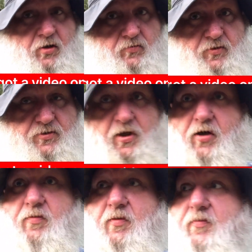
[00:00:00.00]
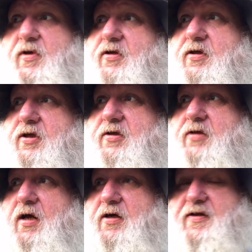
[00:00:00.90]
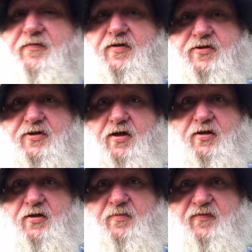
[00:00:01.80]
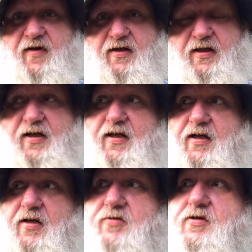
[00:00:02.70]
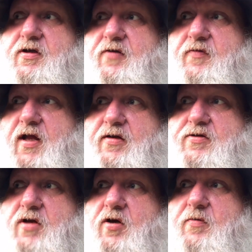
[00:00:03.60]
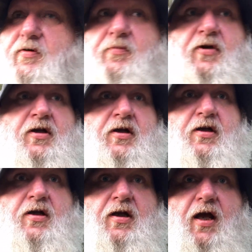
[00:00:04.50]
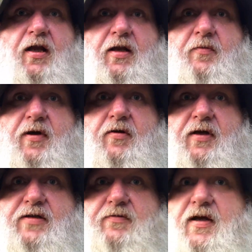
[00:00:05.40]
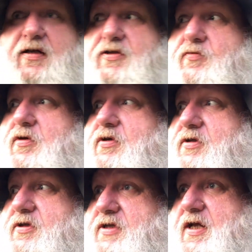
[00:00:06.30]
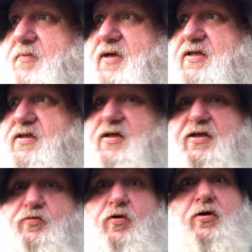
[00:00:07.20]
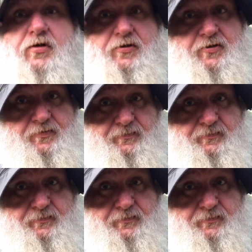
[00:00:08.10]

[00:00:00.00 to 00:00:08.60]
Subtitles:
going to disturb them, but I'll give you a shot of them if I can get in close enough without disturbing them. And then we're going to ease around these woods and see how many's in these woods.